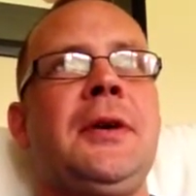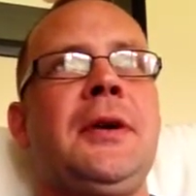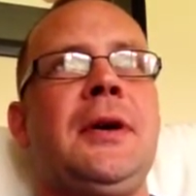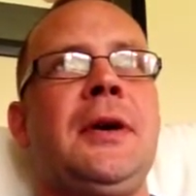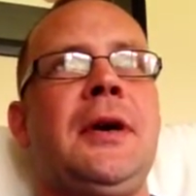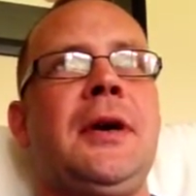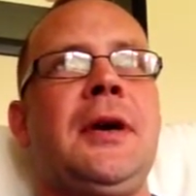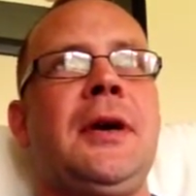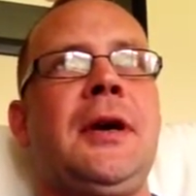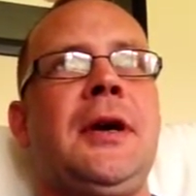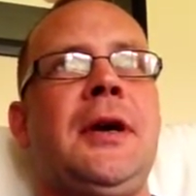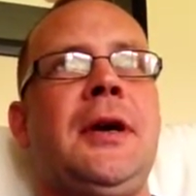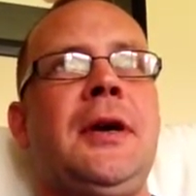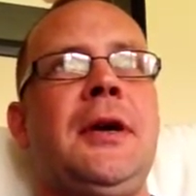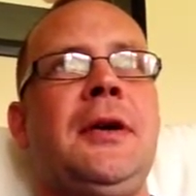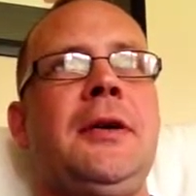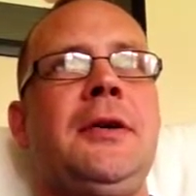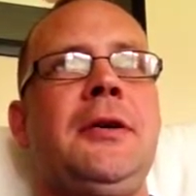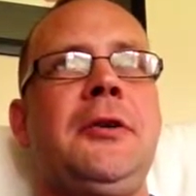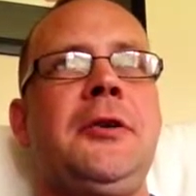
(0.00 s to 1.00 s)

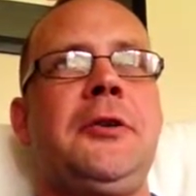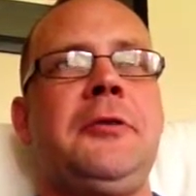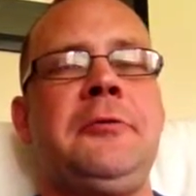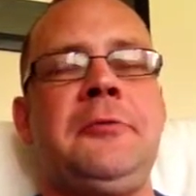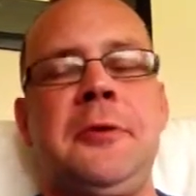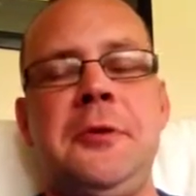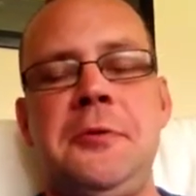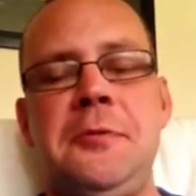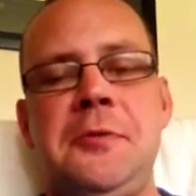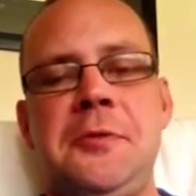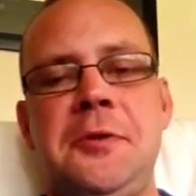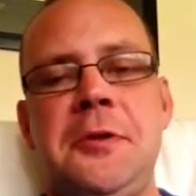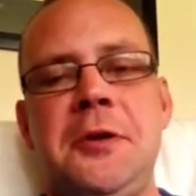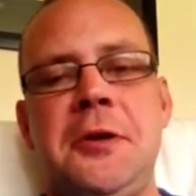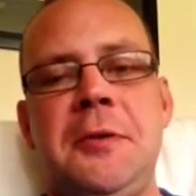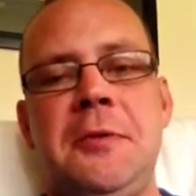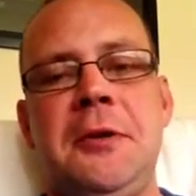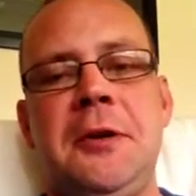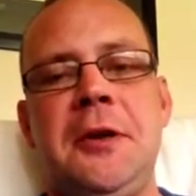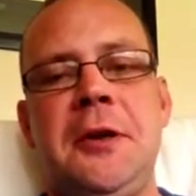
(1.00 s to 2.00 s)
All your films were
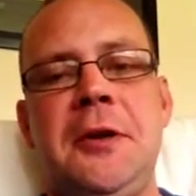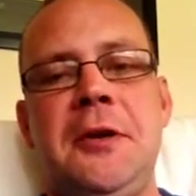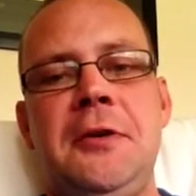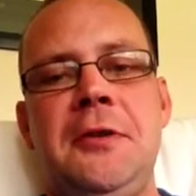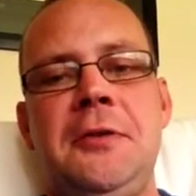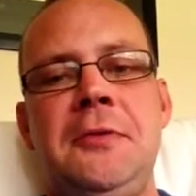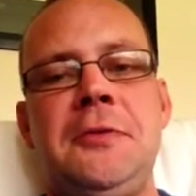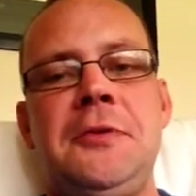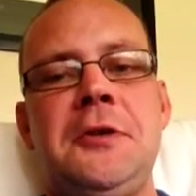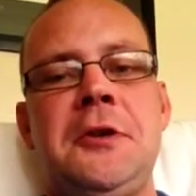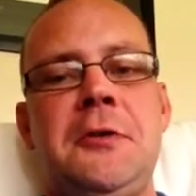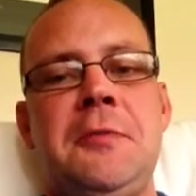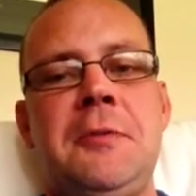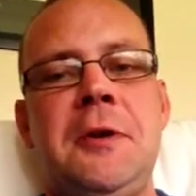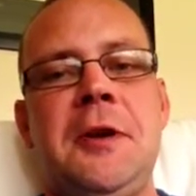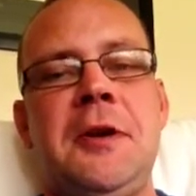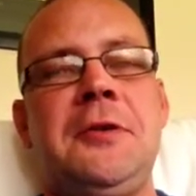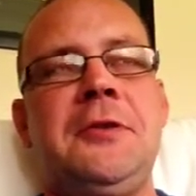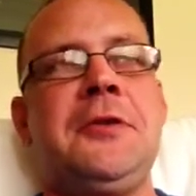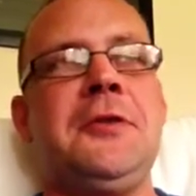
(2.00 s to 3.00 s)
coming out. There was
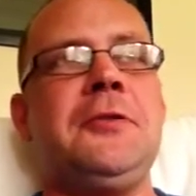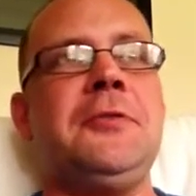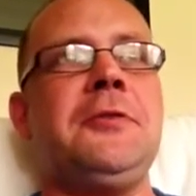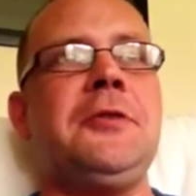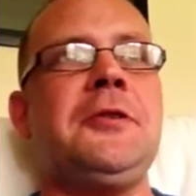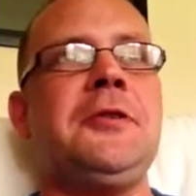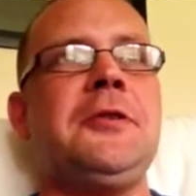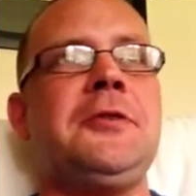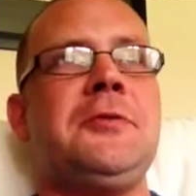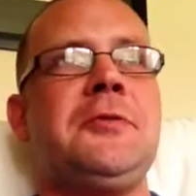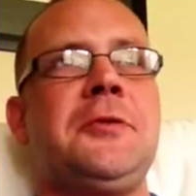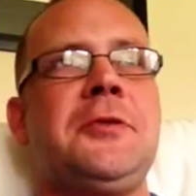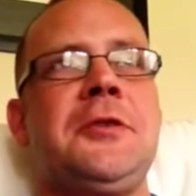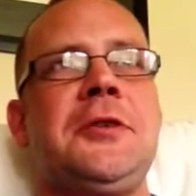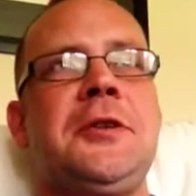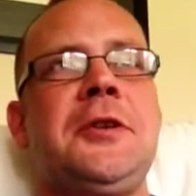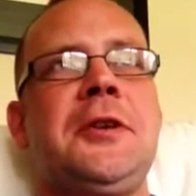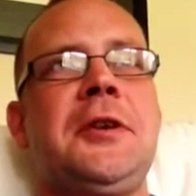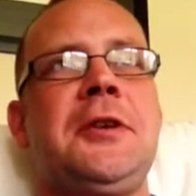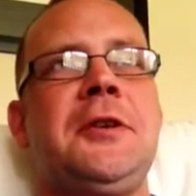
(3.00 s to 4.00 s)
Commando with
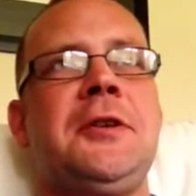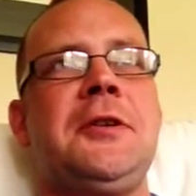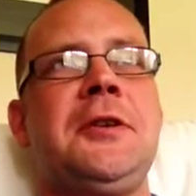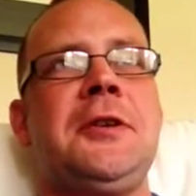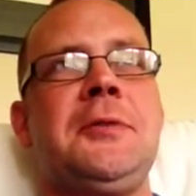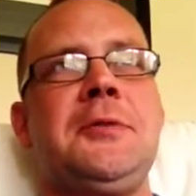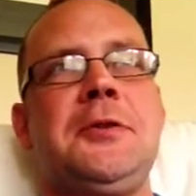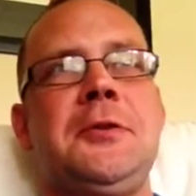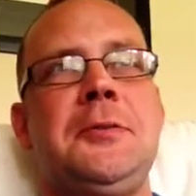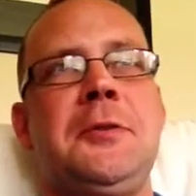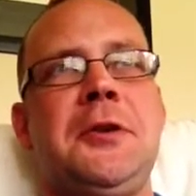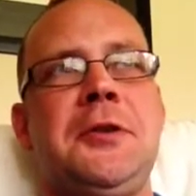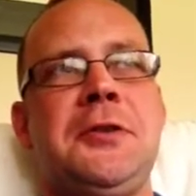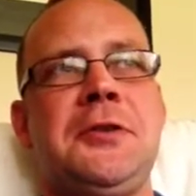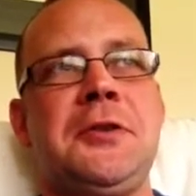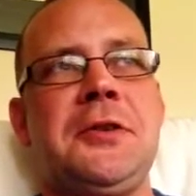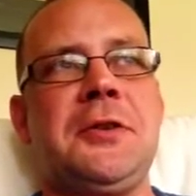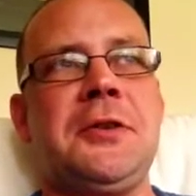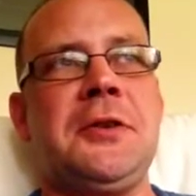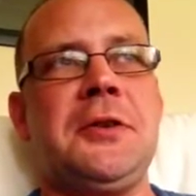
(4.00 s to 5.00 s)
Schwarzenegger. He was a big
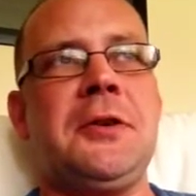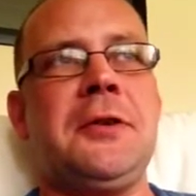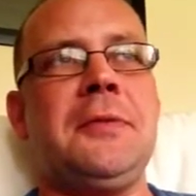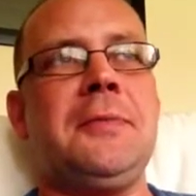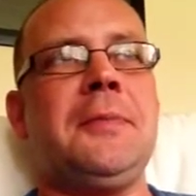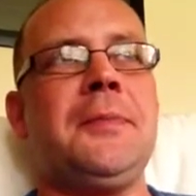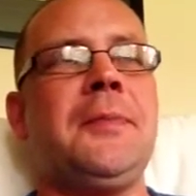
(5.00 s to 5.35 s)
star.